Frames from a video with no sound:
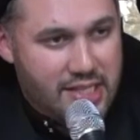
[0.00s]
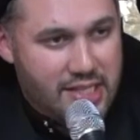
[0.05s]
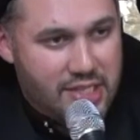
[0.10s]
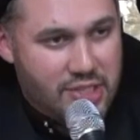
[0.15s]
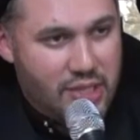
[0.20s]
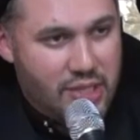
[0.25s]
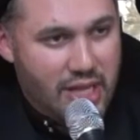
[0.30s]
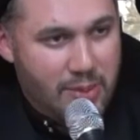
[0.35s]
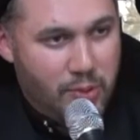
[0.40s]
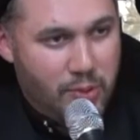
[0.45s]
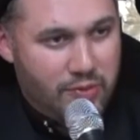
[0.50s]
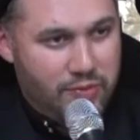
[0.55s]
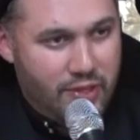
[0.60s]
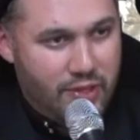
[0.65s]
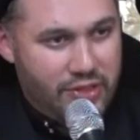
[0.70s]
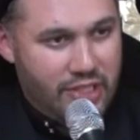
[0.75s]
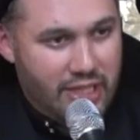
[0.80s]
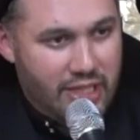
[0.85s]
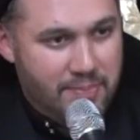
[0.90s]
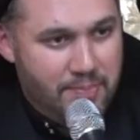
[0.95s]
to Abul Fadl
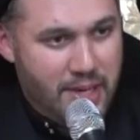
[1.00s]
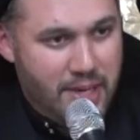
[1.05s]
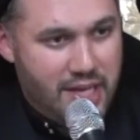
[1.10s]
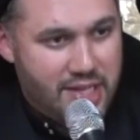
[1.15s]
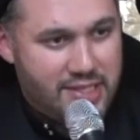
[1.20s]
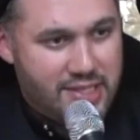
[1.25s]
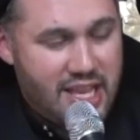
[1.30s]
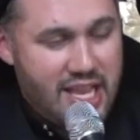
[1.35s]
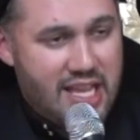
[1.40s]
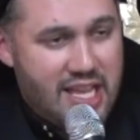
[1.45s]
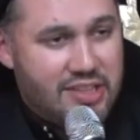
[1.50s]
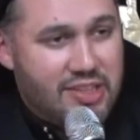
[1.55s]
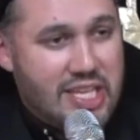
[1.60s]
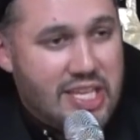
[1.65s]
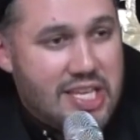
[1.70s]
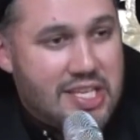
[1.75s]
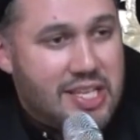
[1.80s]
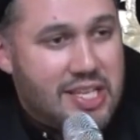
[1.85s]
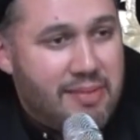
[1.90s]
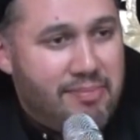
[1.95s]
Abbas,
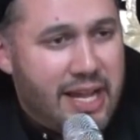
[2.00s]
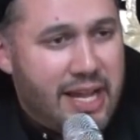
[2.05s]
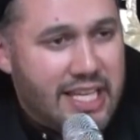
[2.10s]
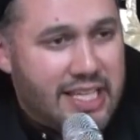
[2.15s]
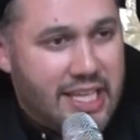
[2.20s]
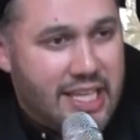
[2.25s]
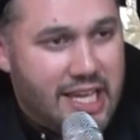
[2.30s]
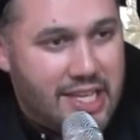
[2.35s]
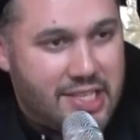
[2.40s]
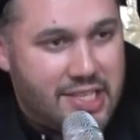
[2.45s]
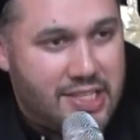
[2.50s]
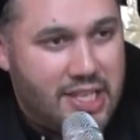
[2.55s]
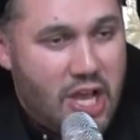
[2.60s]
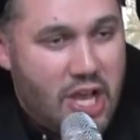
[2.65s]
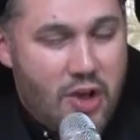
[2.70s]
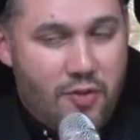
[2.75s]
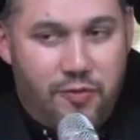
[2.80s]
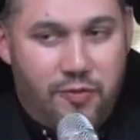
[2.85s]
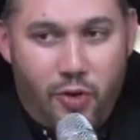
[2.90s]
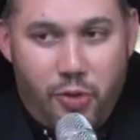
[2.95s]
These are my guests.
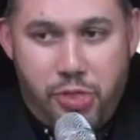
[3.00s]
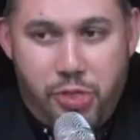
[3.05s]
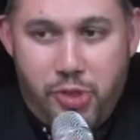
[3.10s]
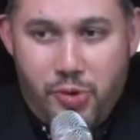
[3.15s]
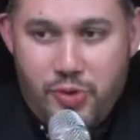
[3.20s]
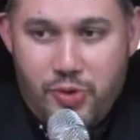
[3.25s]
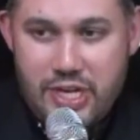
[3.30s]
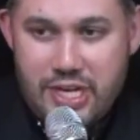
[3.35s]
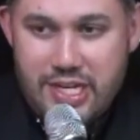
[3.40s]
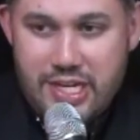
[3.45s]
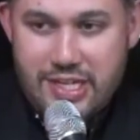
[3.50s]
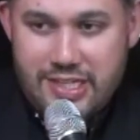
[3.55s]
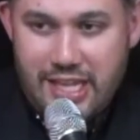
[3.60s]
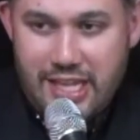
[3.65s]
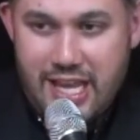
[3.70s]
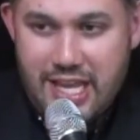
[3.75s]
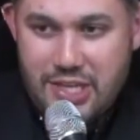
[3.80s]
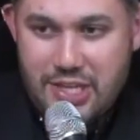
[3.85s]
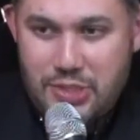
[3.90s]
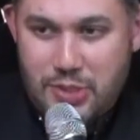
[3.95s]
For three
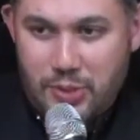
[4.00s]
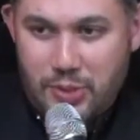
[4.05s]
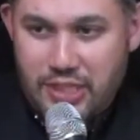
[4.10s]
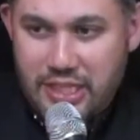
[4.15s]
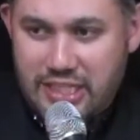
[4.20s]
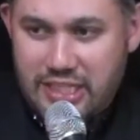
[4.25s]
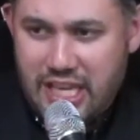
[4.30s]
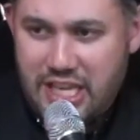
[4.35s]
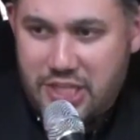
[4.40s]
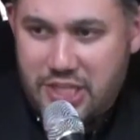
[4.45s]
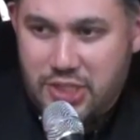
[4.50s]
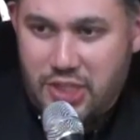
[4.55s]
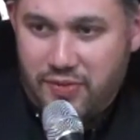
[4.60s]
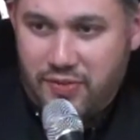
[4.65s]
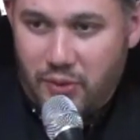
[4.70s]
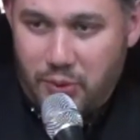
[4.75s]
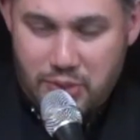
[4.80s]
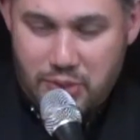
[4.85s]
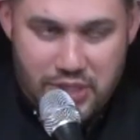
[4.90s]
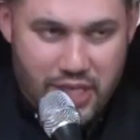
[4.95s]
days, you're the guest of
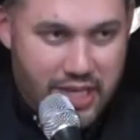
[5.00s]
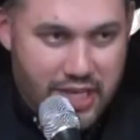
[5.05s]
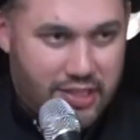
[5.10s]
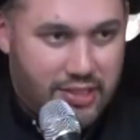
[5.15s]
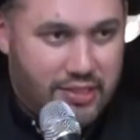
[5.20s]
Hussein.